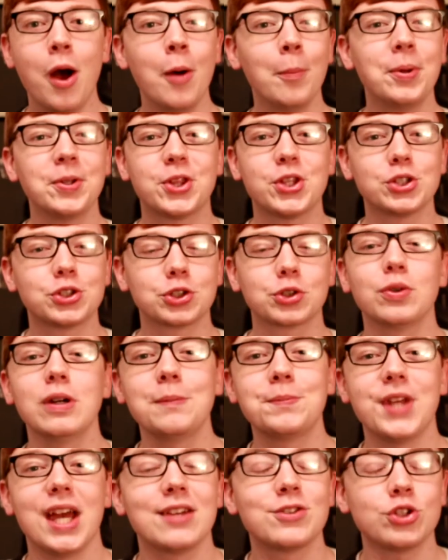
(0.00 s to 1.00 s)
But the
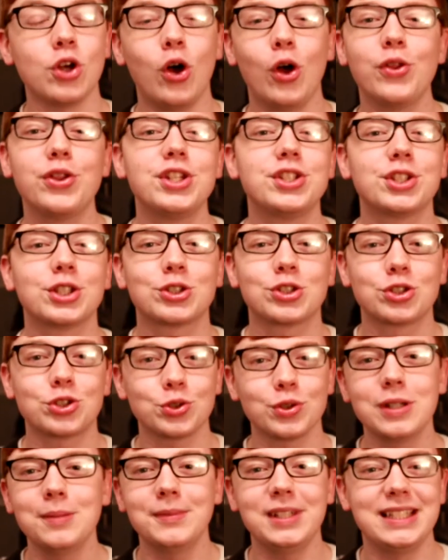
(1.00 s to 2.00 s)
script has all these
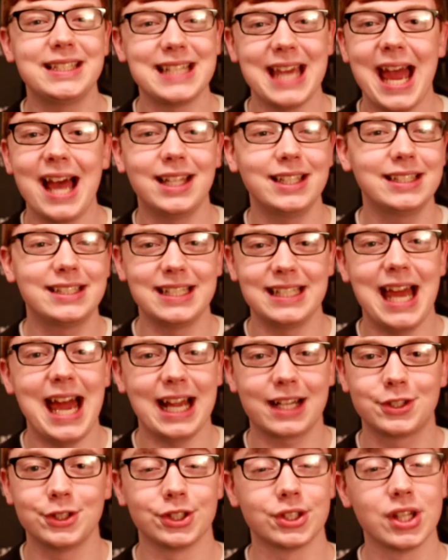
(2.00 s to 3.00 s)
extremely talented
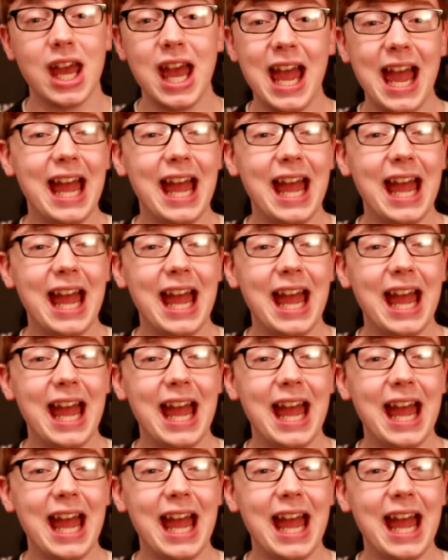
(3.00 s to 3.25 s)
actors,